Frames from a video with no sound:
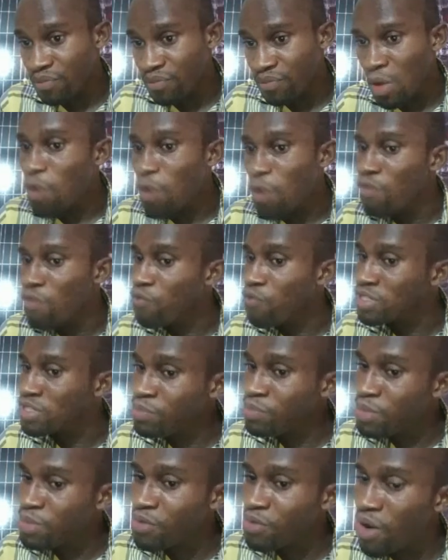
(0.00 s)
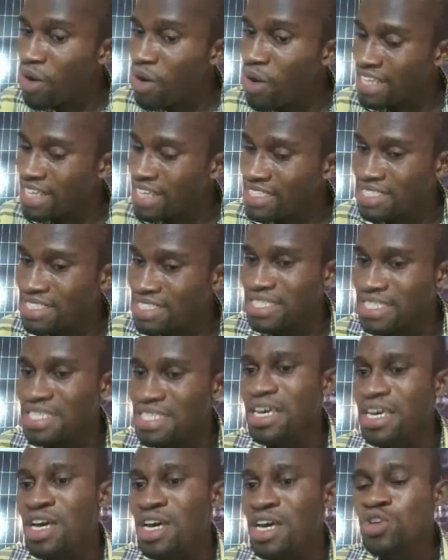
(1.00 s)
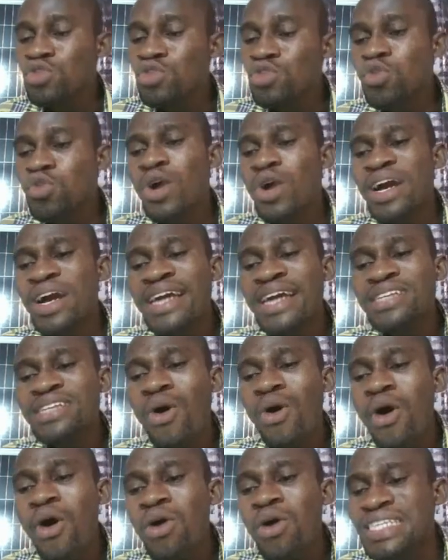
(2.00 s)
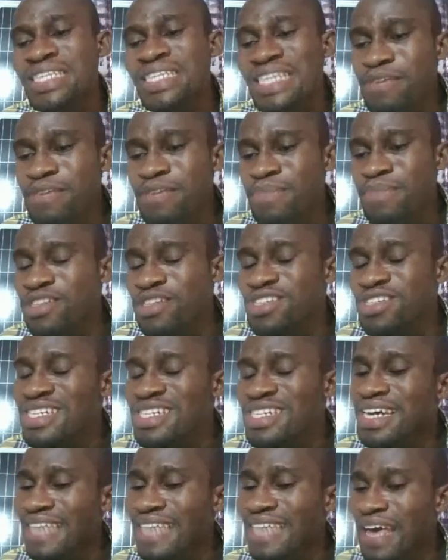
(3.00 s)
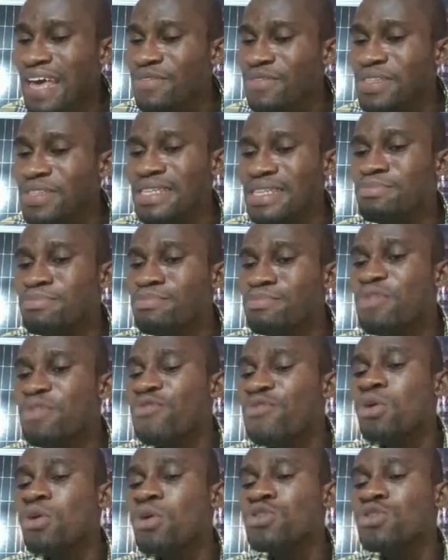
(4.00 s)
For the mirror entity, you create all the image, you create everything before you make